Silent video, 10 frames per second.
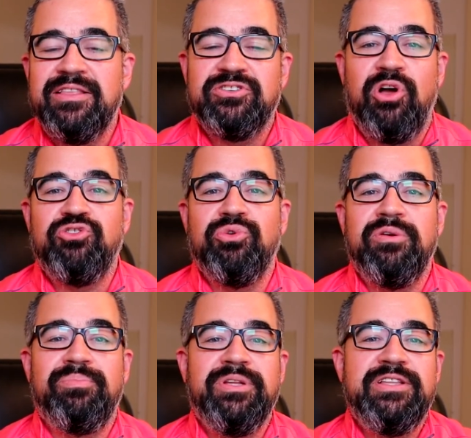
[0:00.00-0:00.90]
This also
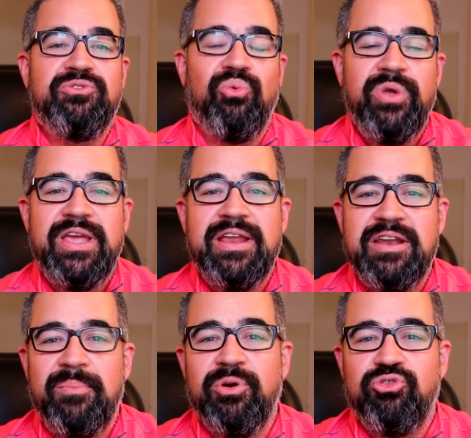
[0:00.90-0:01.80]
completes week
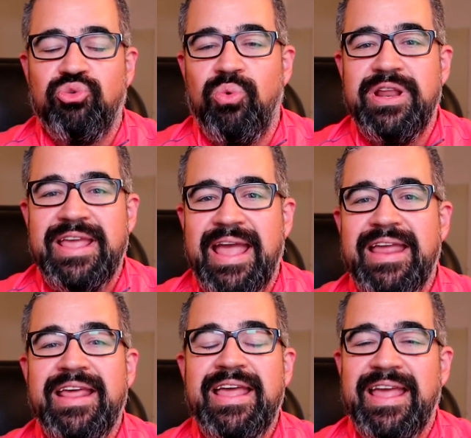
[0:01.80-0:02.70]
number
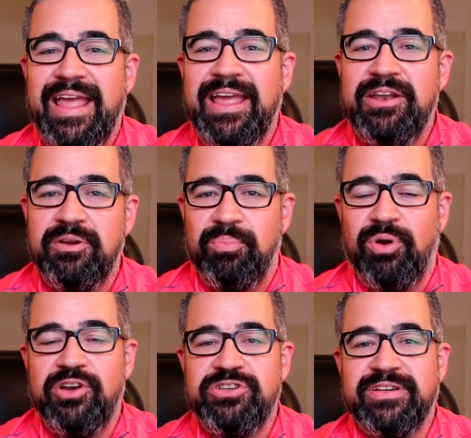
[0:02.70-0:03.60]
28 in
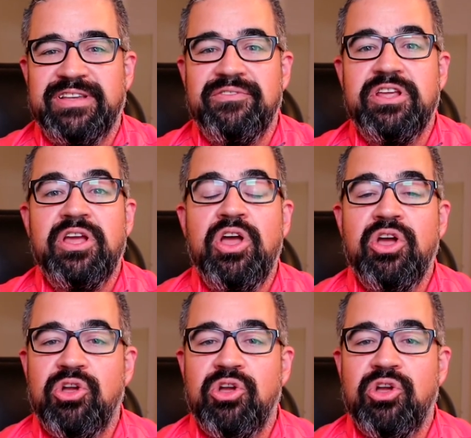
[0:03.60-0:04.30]
Project 70.